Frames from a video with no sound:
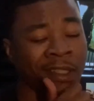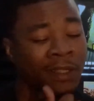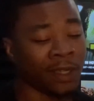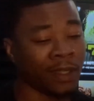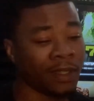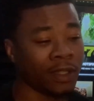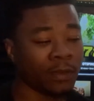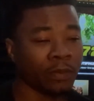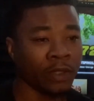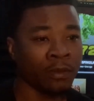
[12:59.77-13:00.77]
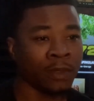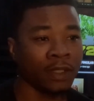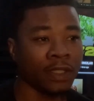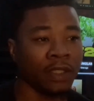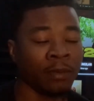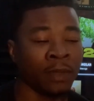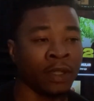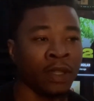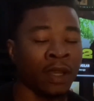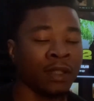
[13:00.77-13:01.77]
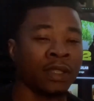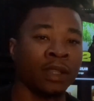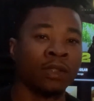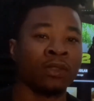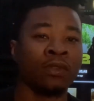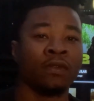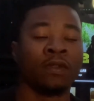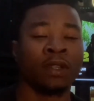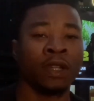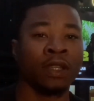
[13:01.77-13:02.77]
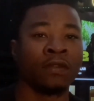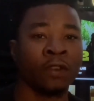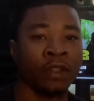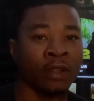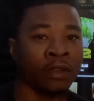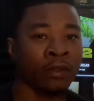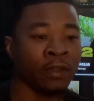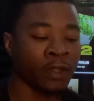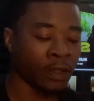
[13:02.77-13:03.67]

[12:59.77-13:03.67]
Yeah, that's pretty much it, man. Y'all stay tuned for the next videos.